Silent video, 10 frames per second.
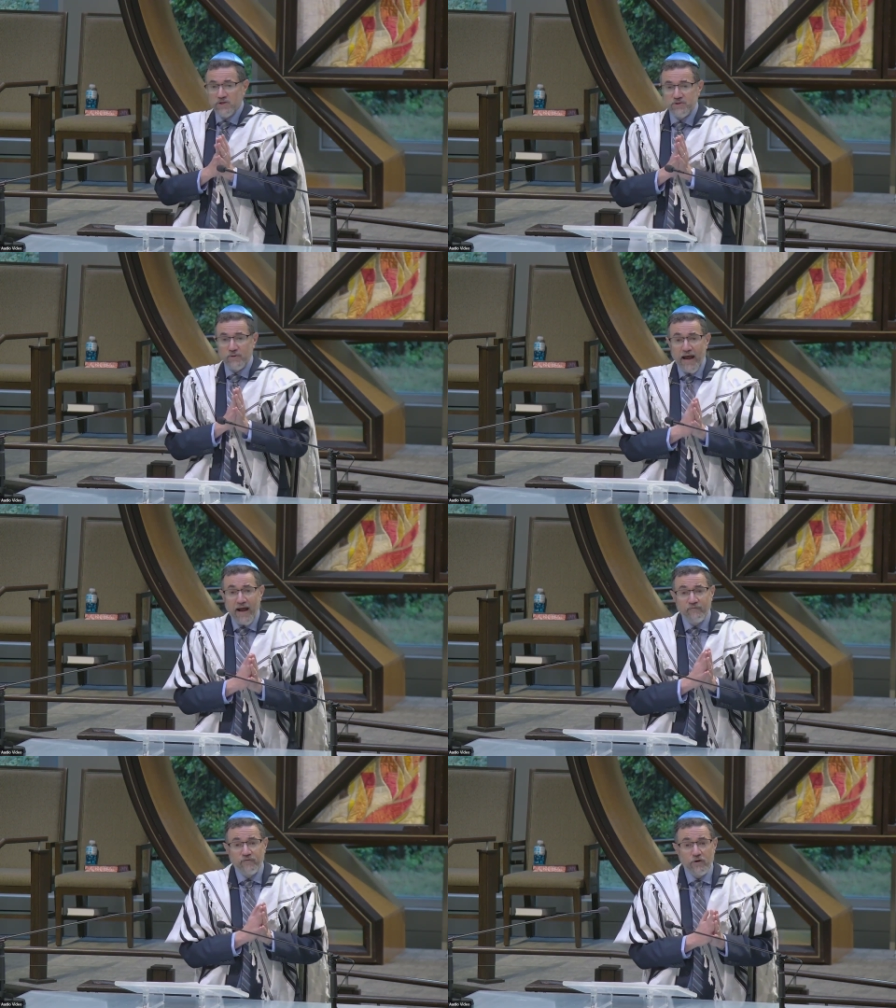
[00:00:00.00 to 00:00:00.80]
So
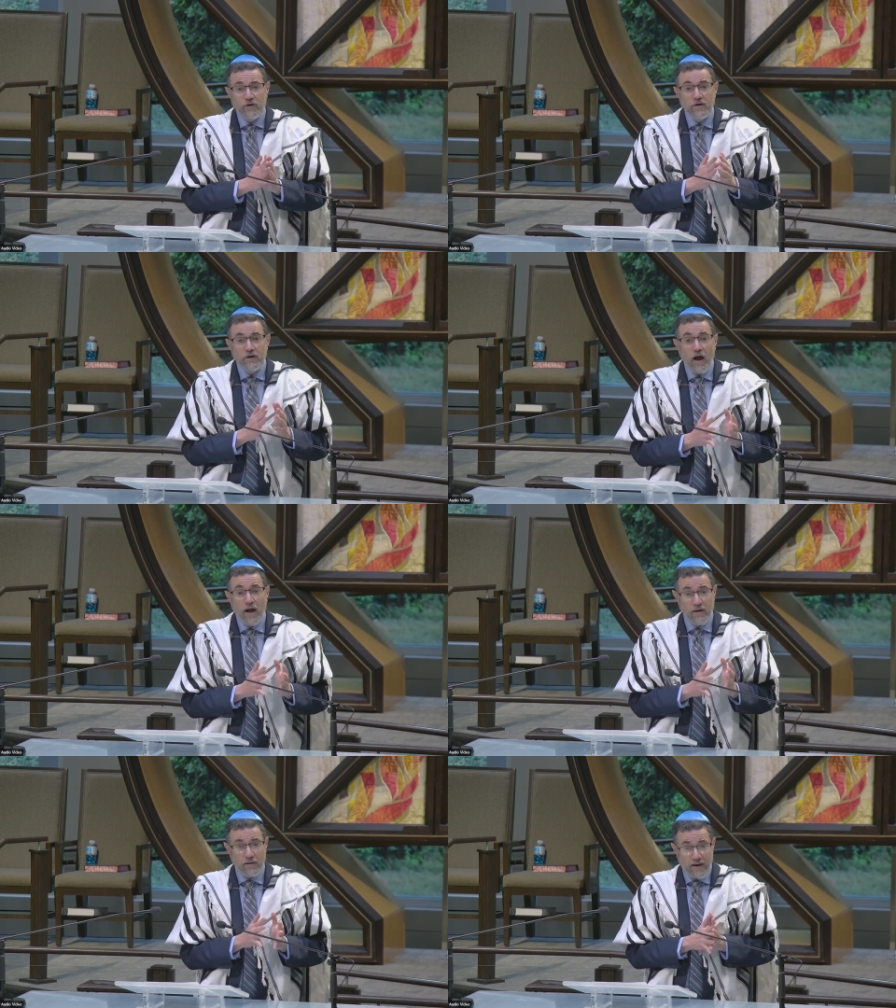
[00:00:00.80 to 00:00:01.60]
after
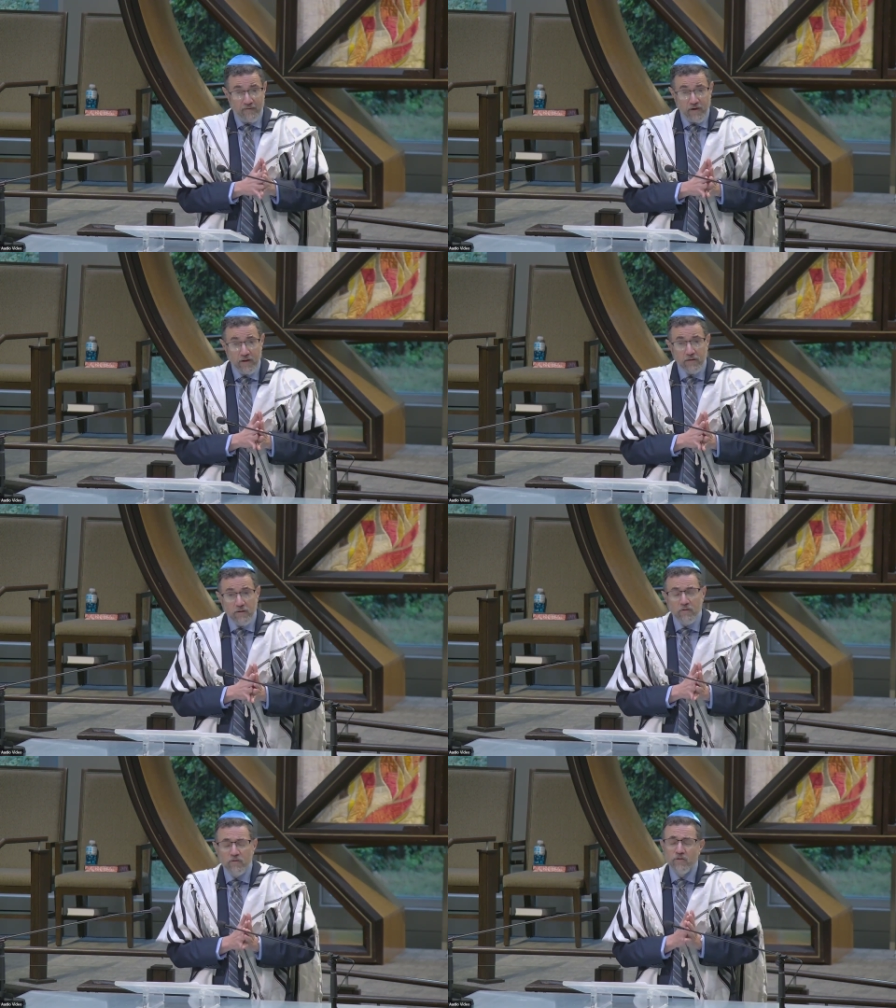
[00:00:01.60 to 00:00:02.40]
9 11,
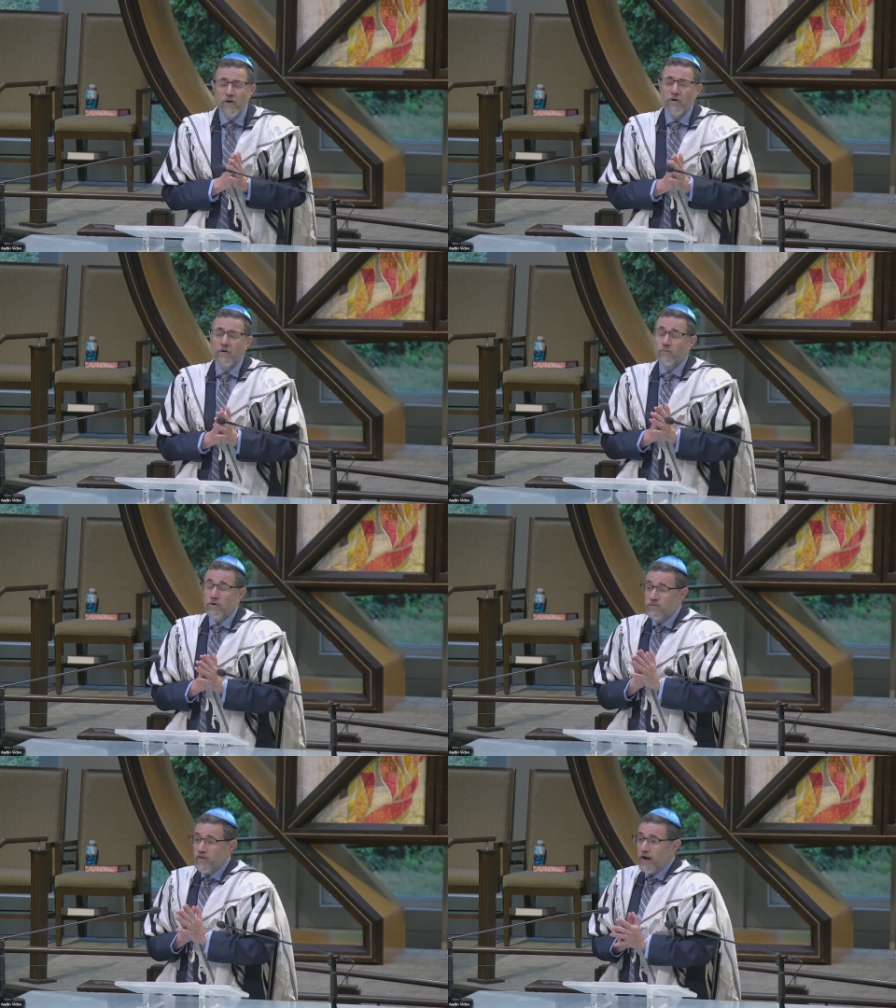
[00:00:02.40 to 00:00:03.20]
there
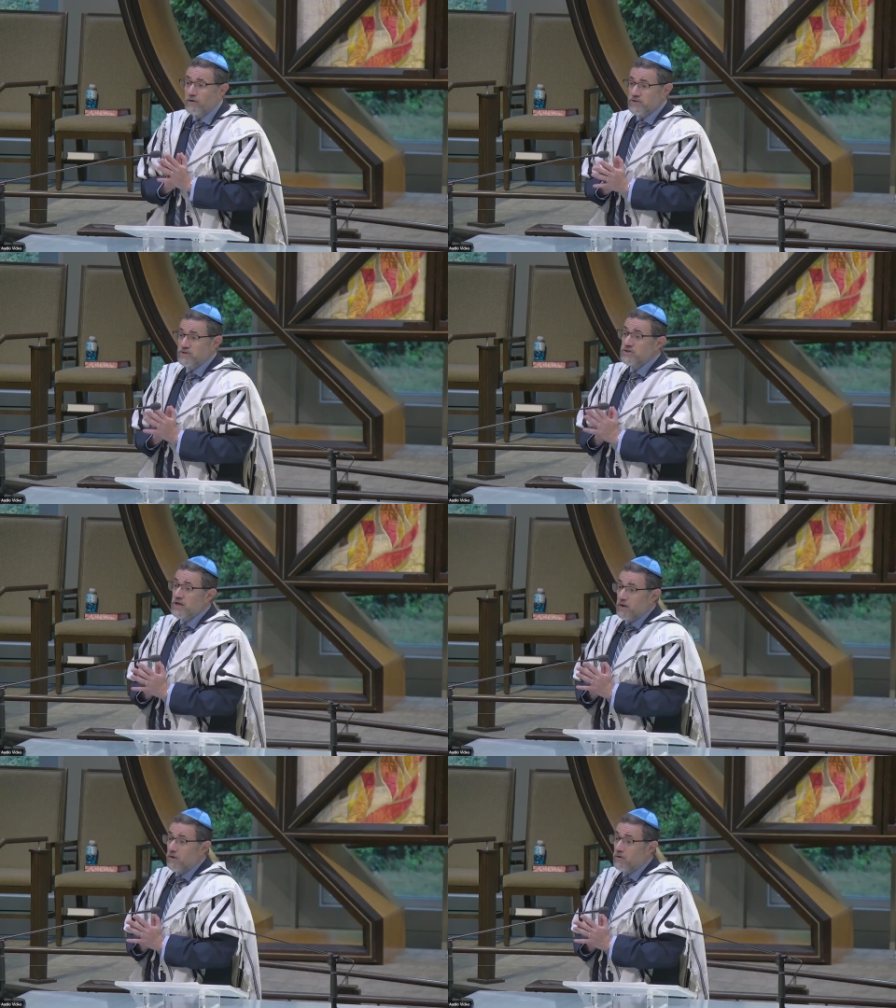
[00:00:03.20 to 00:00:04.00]
were thousands
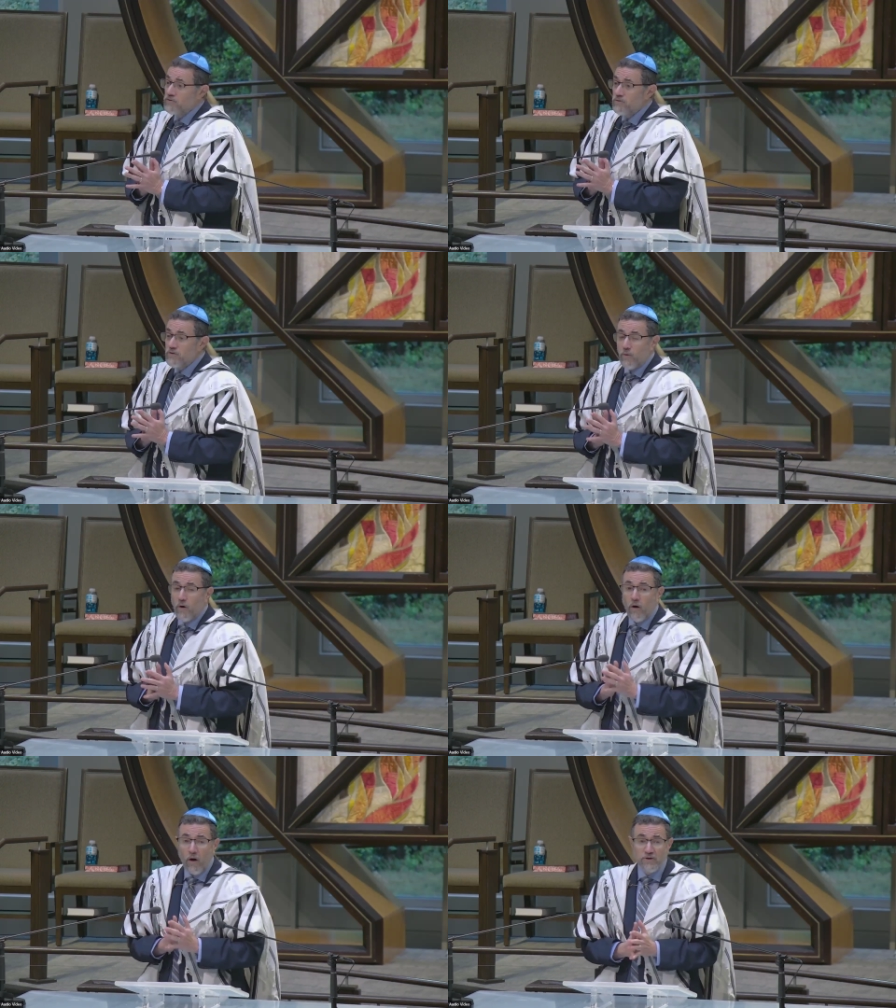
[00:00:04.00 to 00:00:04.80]
killed. There were
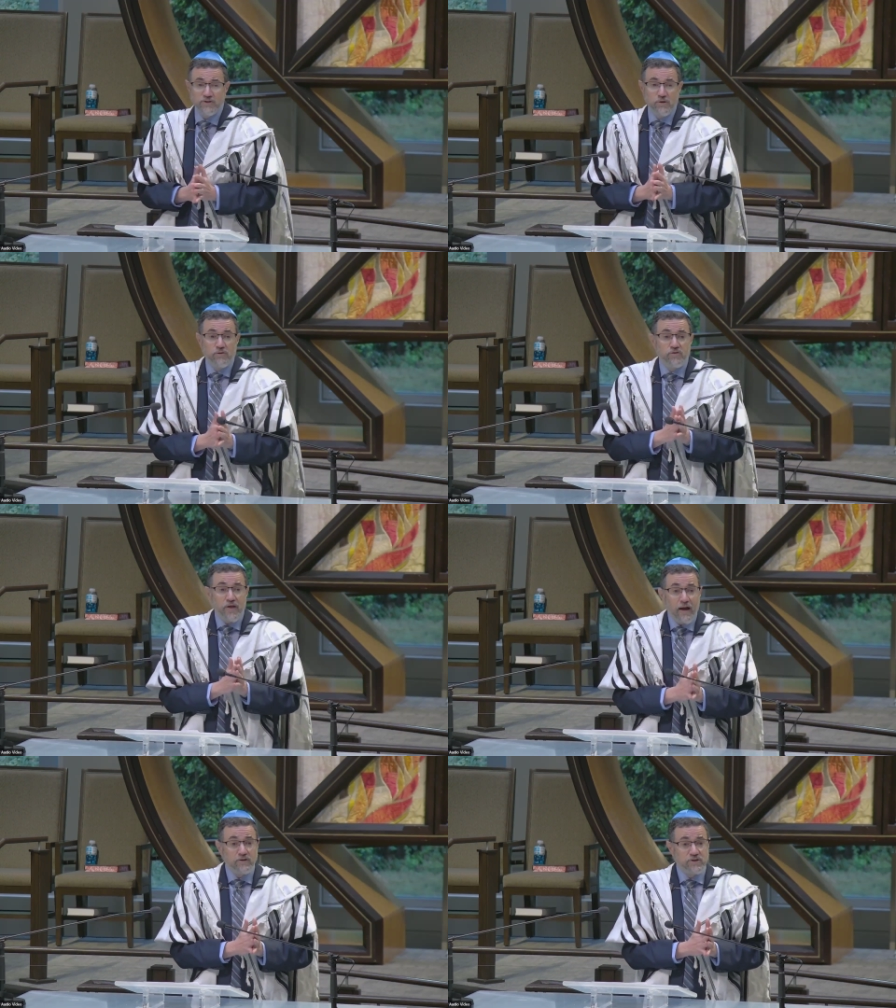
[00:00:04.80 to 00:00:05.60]
also
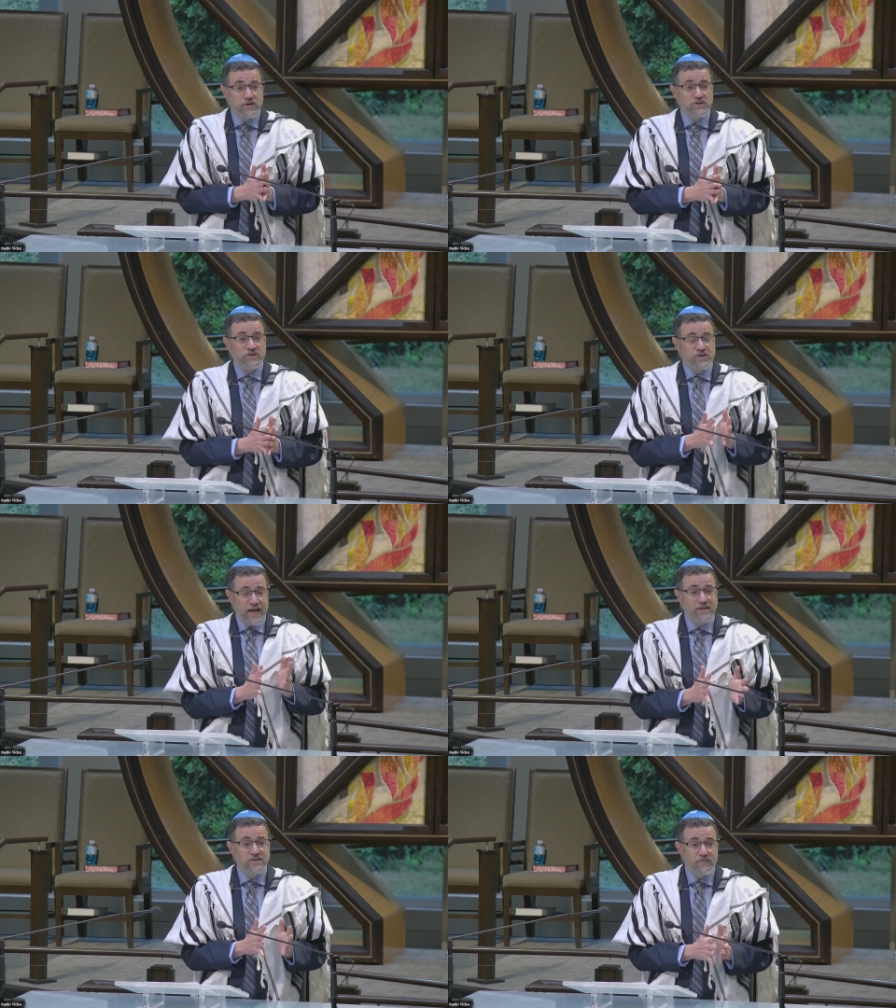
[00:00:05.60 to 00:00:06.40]
thousands,
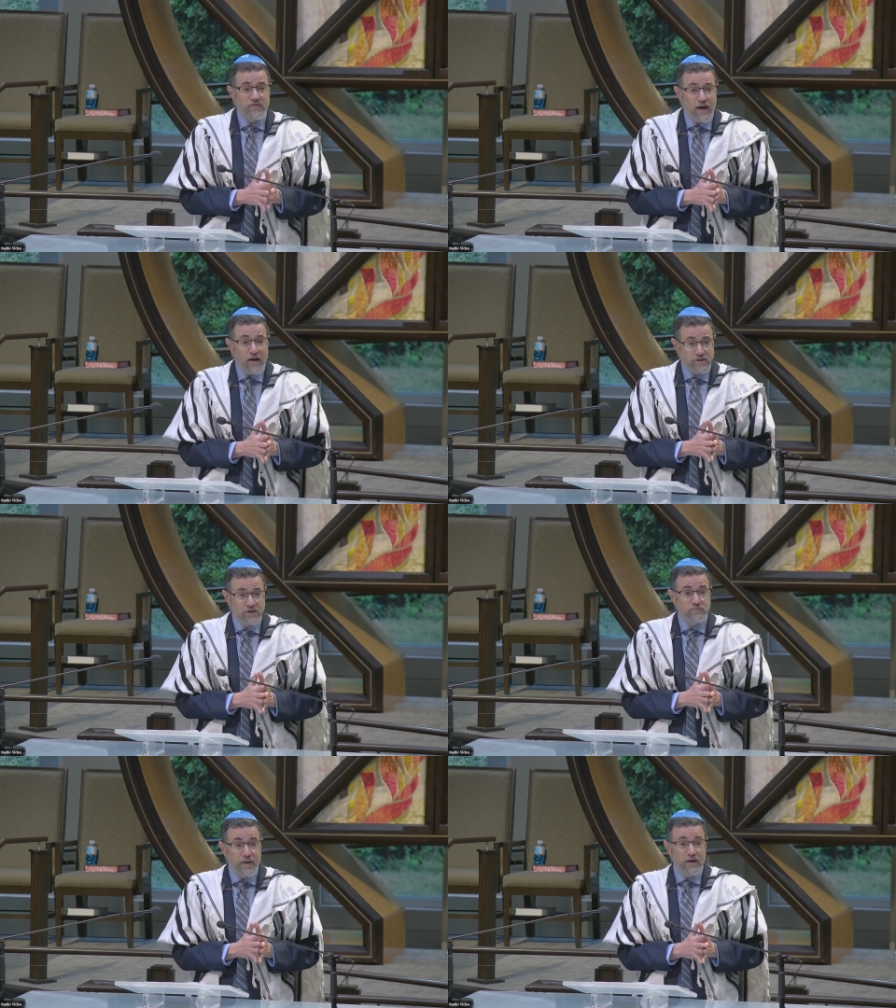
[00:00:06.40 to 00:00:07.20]
tens of
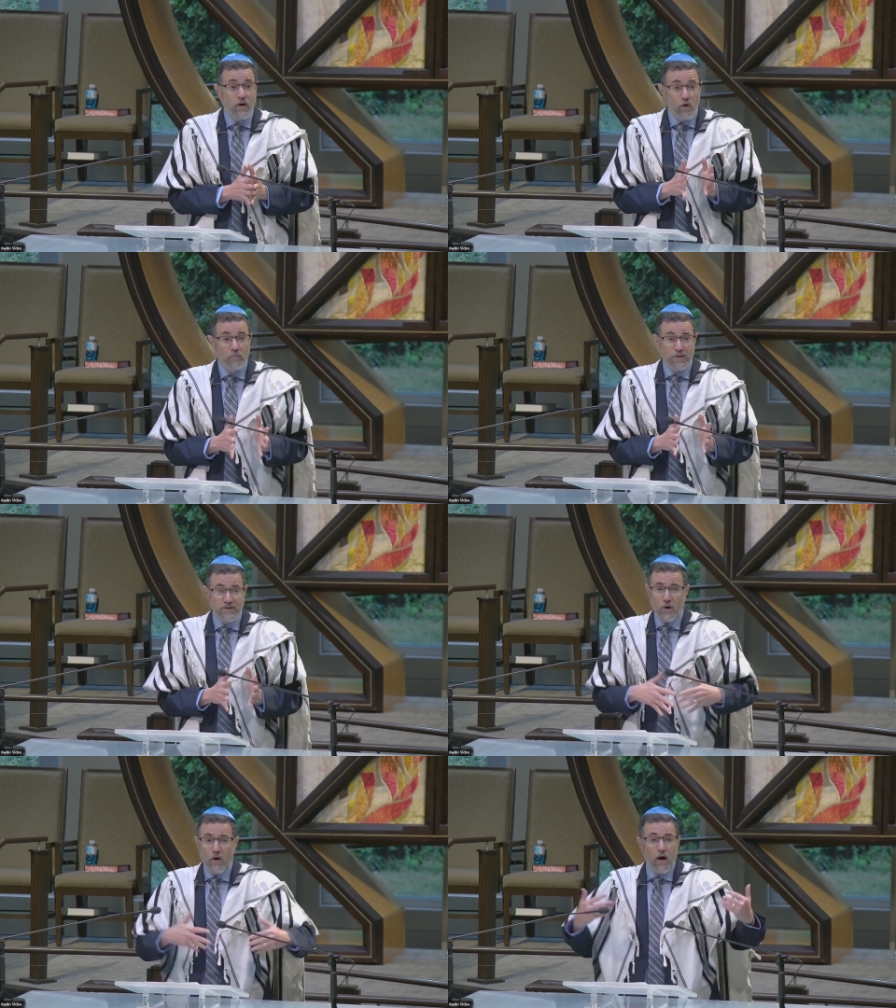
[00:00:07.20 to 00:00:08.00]
thousands made
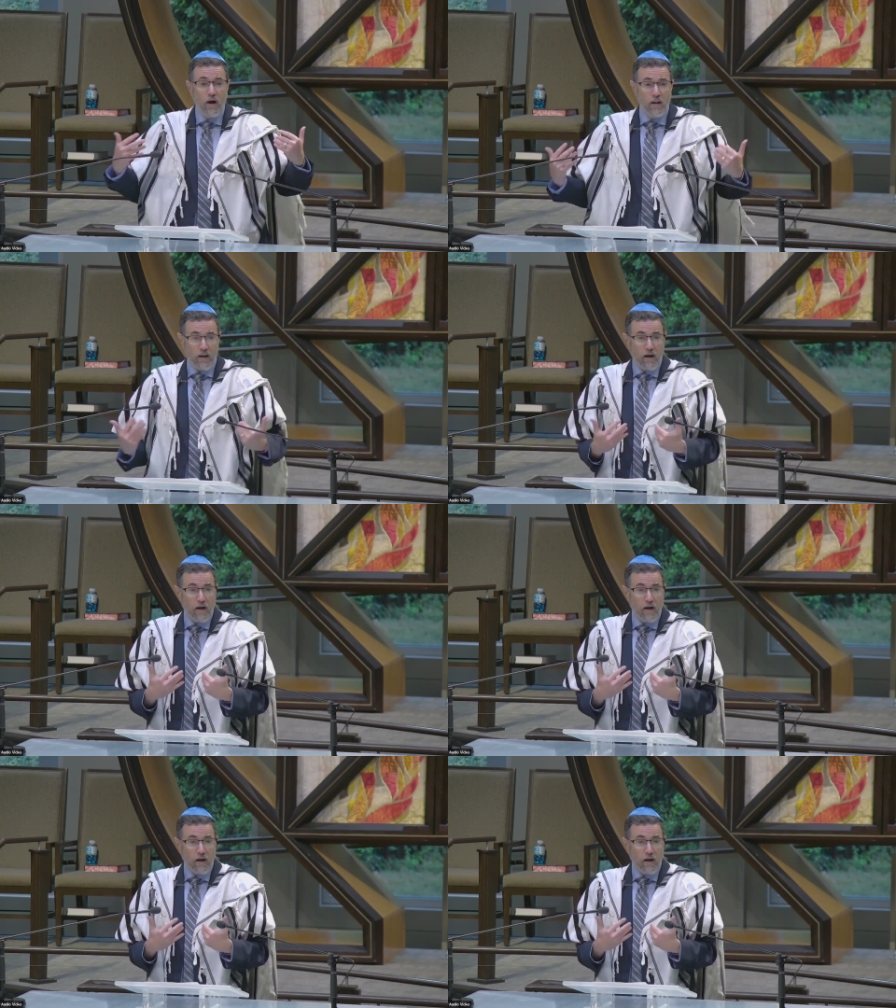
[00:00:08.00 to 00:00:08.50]
homeless. All